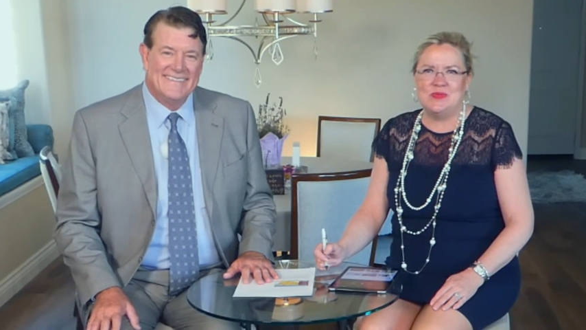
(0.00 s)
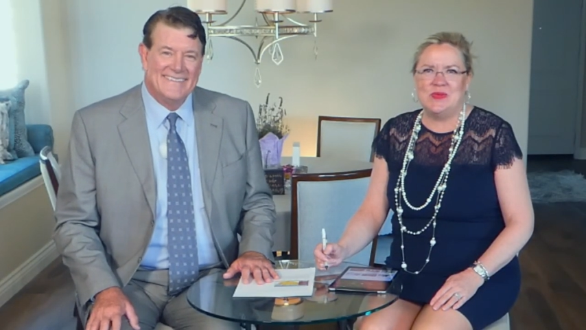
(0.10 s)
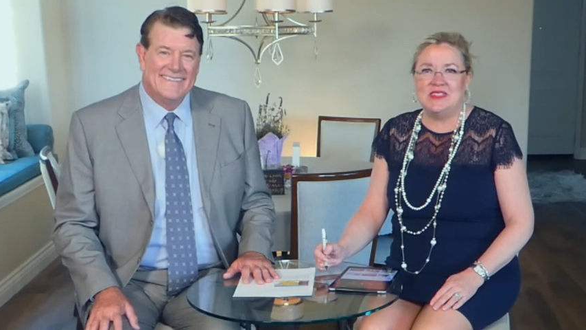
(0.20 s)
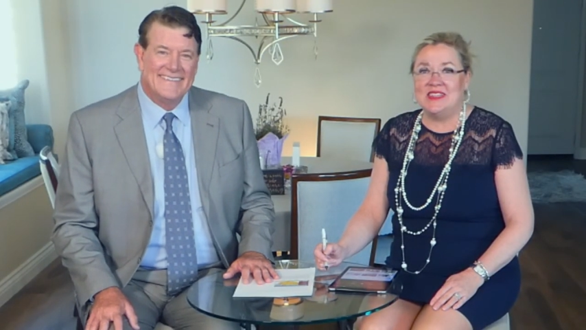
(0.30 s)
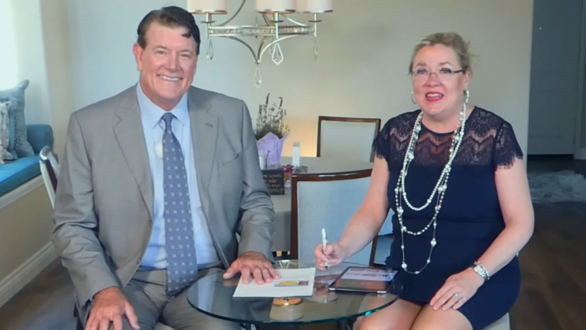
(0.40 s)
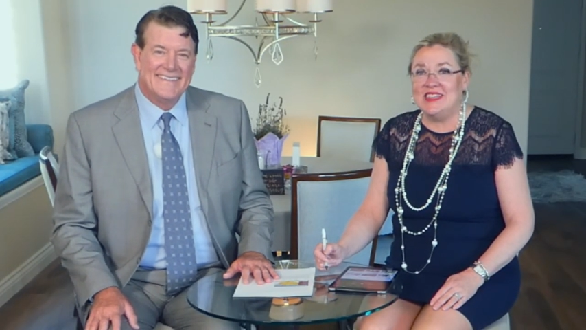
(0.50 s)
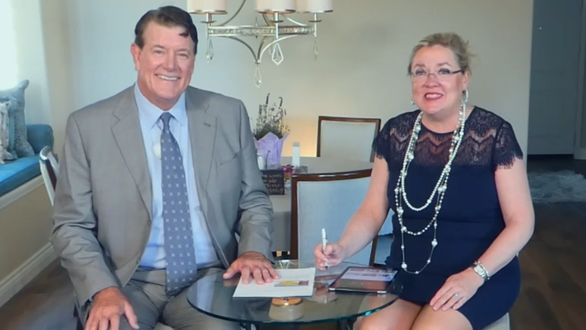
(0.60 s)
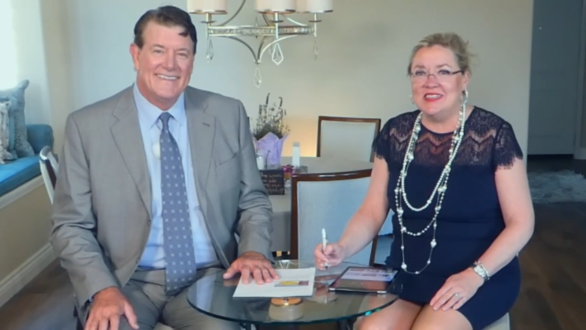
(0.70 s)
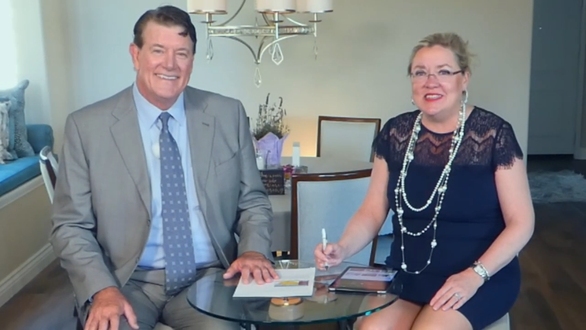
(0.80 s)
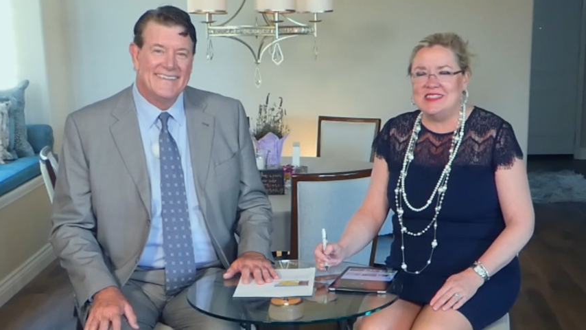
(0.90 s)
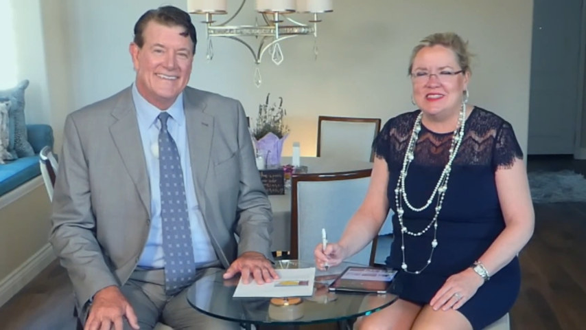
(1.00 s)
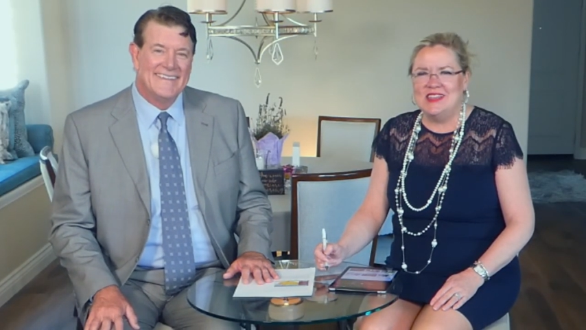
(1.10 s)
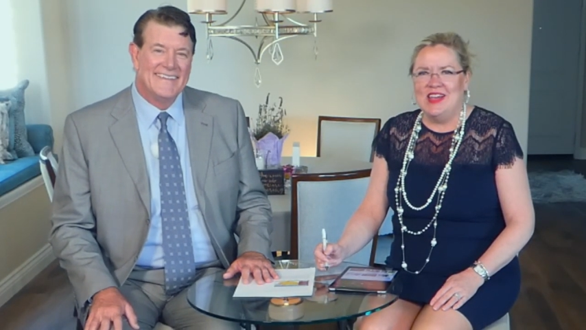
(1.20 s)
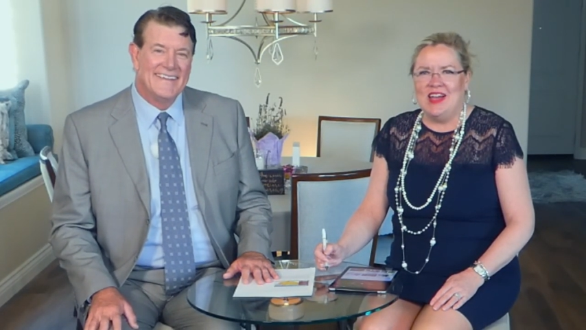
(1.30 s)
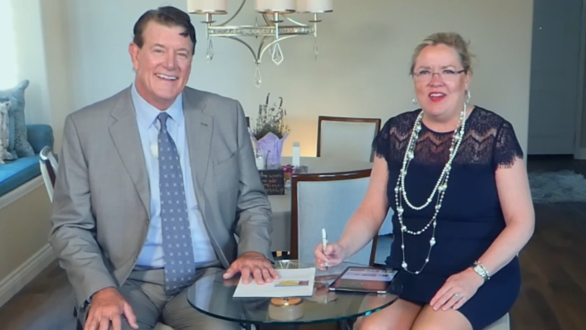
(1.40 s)
Speaker 1: But today's list,
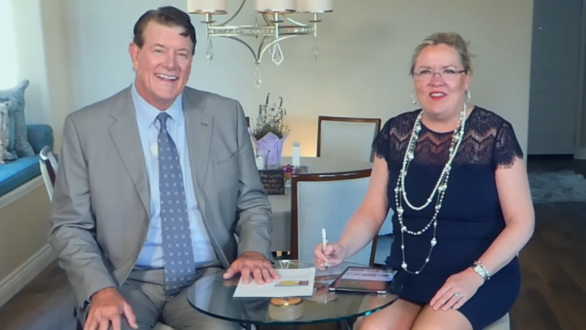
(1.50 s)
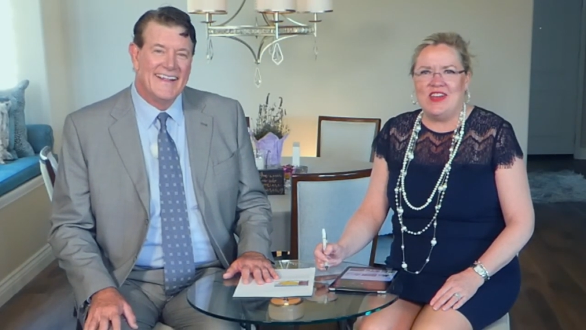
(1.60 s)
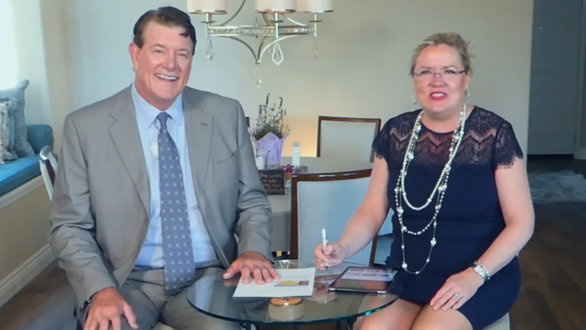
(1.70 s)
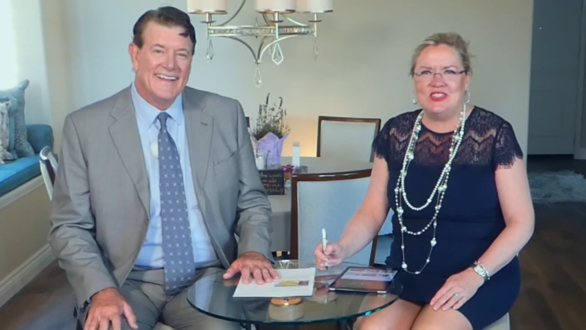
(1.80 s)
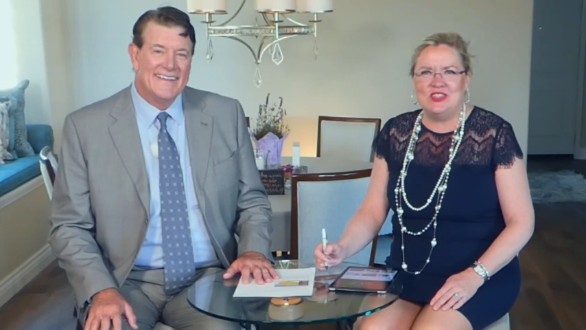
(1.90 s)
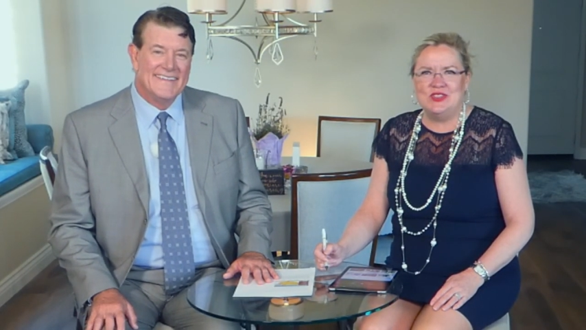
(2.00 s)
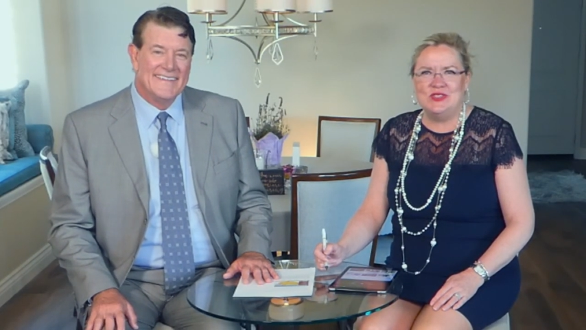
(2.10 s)
I found two